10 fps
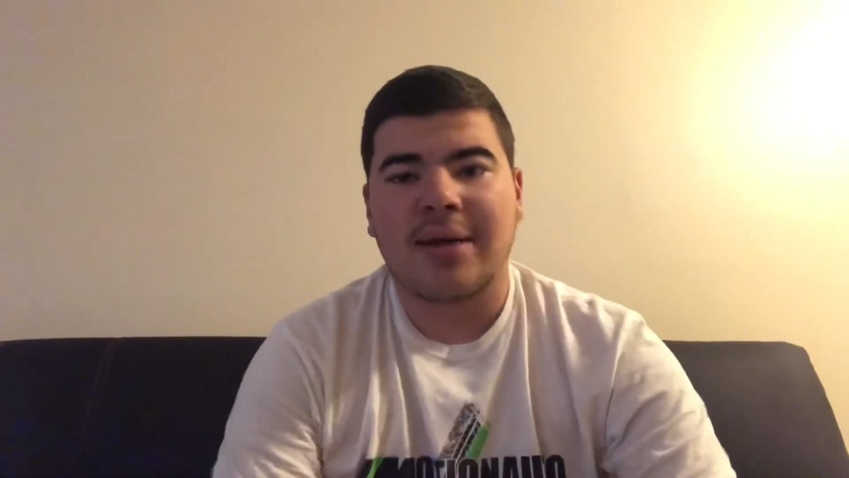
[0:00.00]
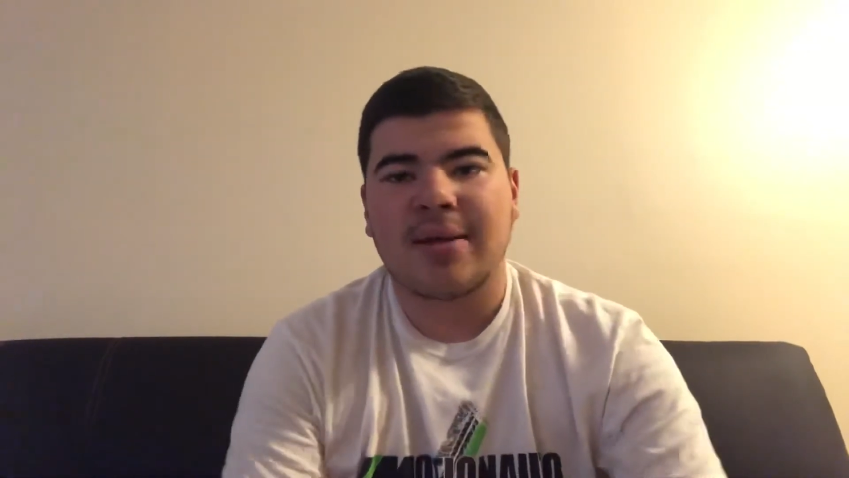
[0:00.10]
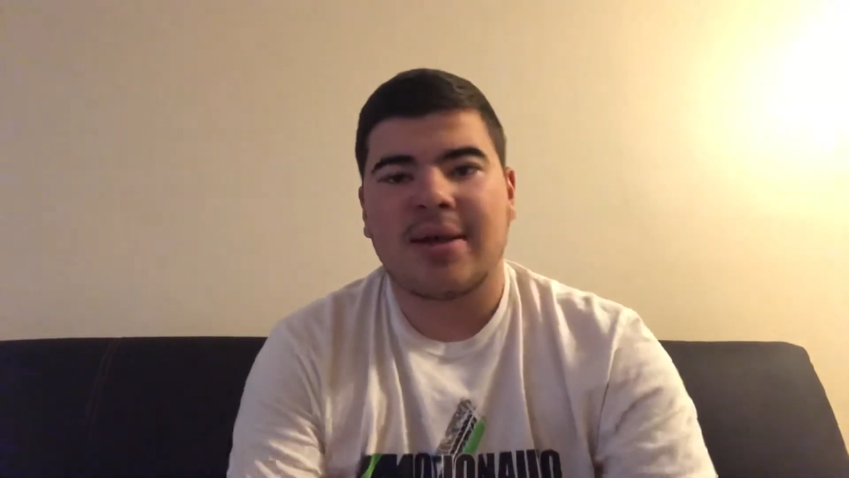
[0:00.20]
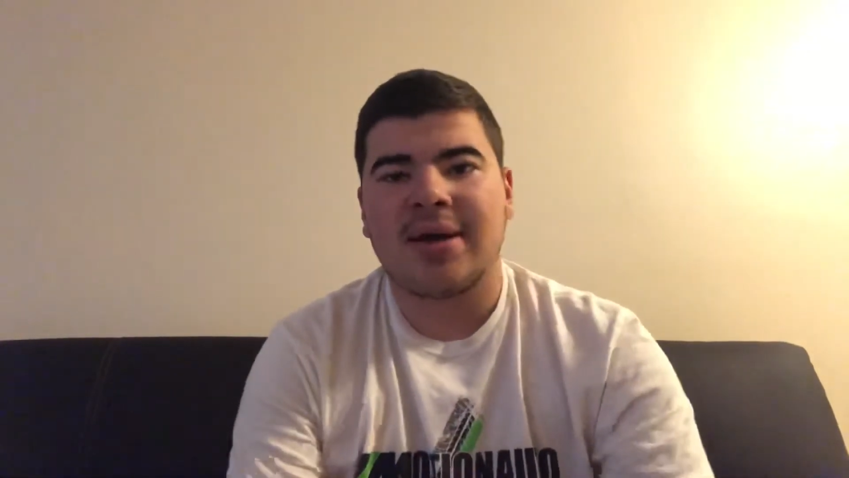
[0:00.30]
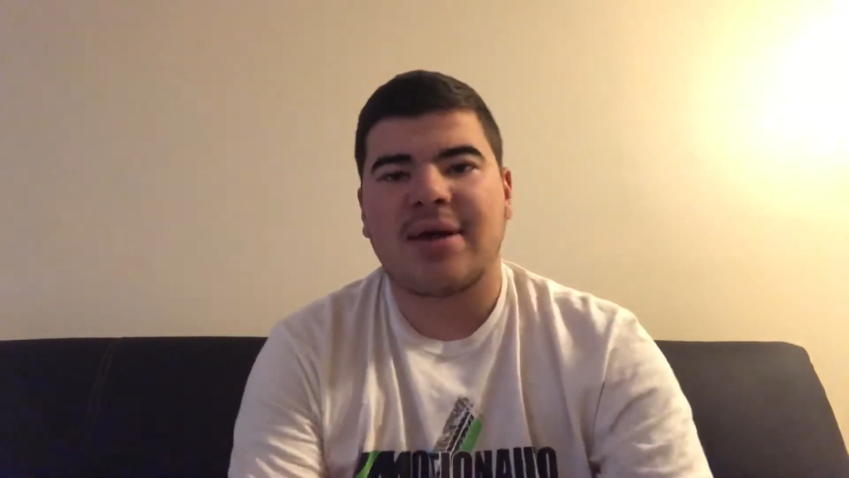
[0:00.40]

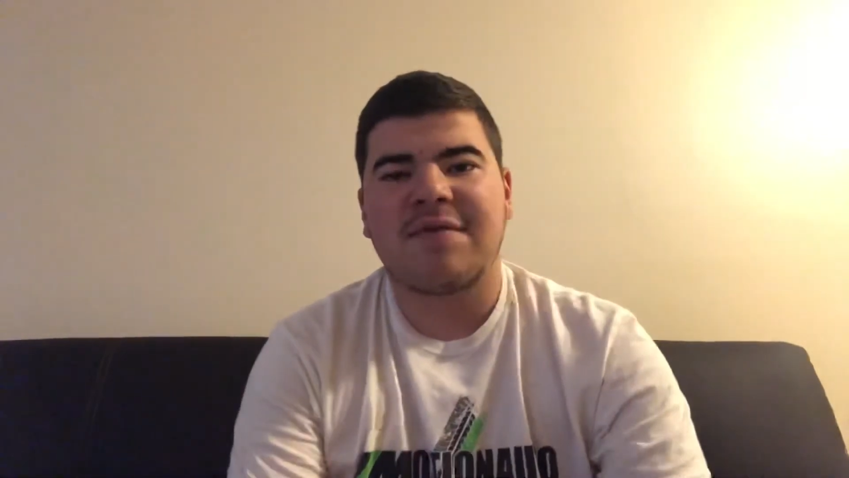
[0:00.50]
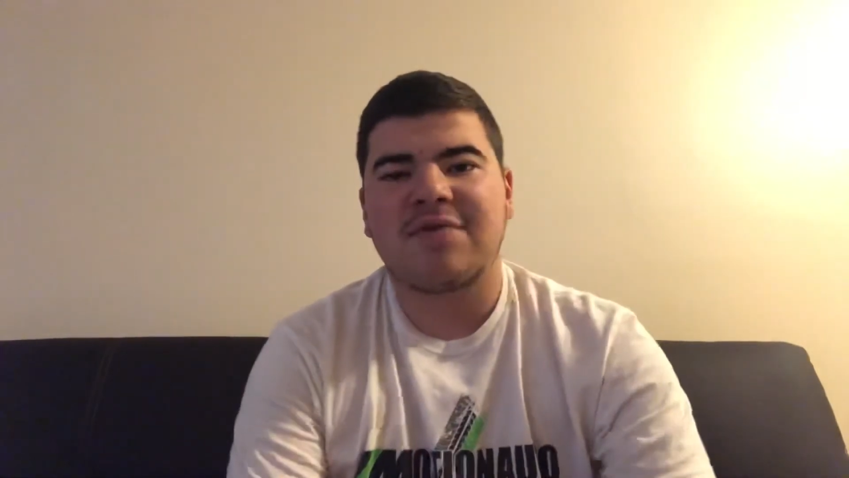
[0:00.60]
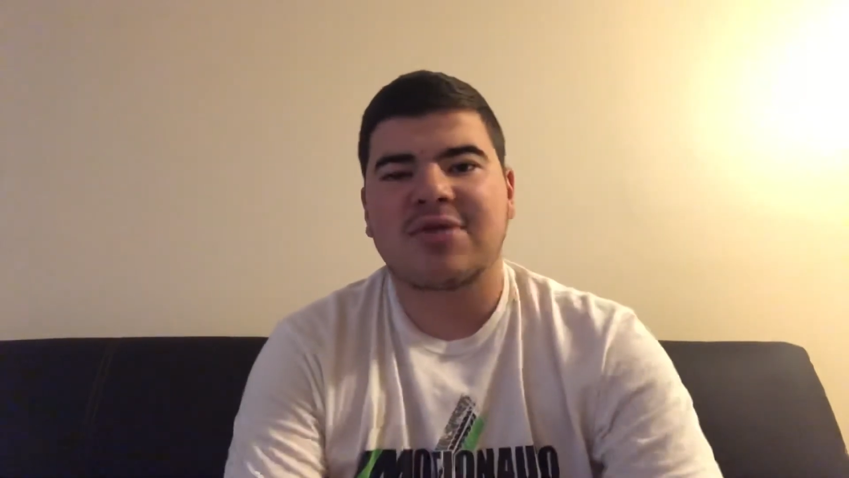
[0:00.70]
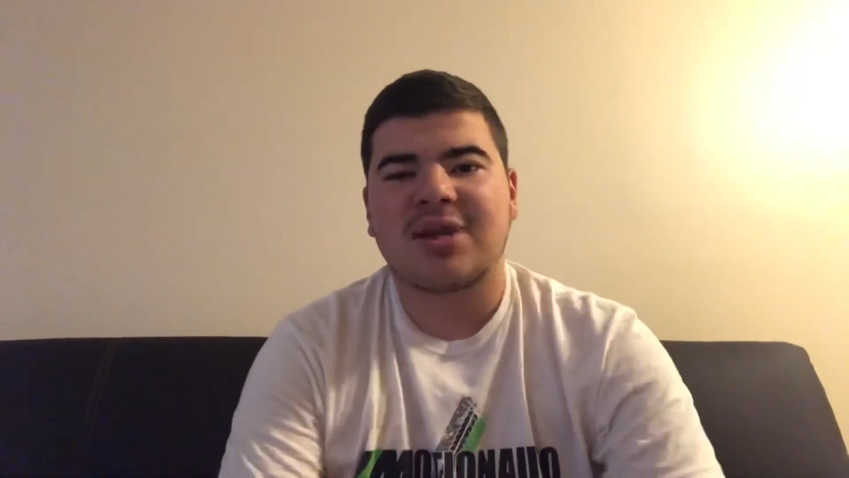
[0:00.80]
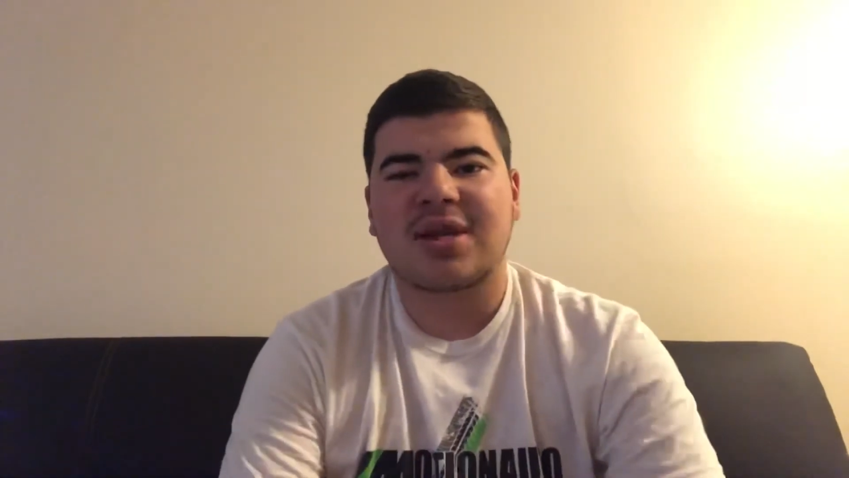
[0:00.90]
not
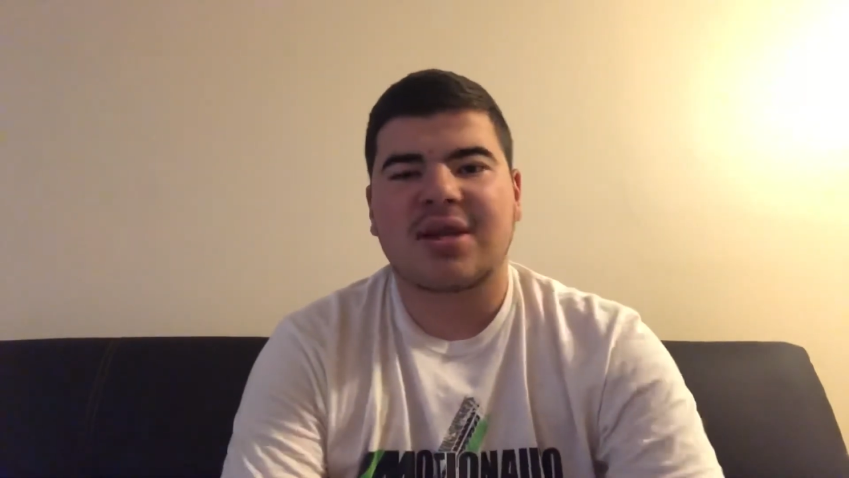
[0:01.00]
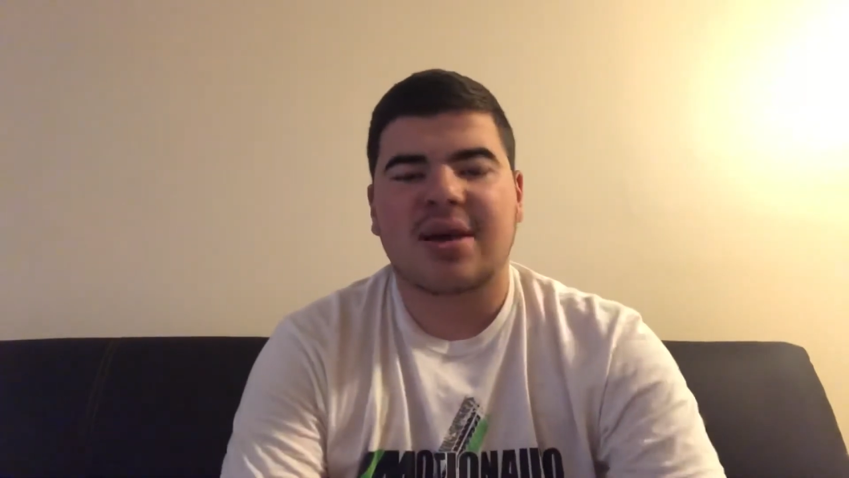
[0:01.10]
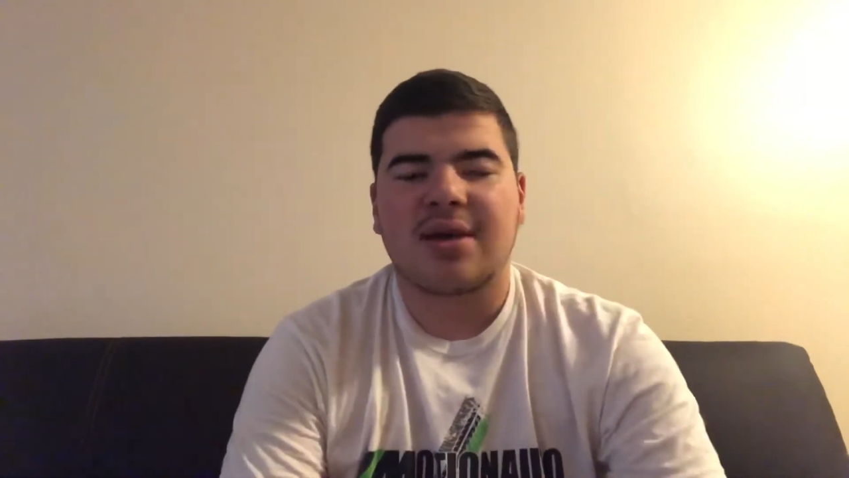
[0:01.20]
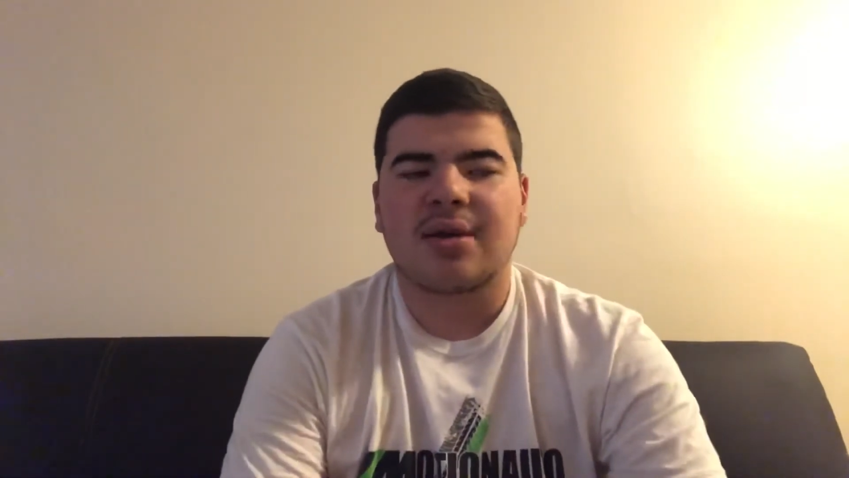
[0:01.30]
everyone's like that.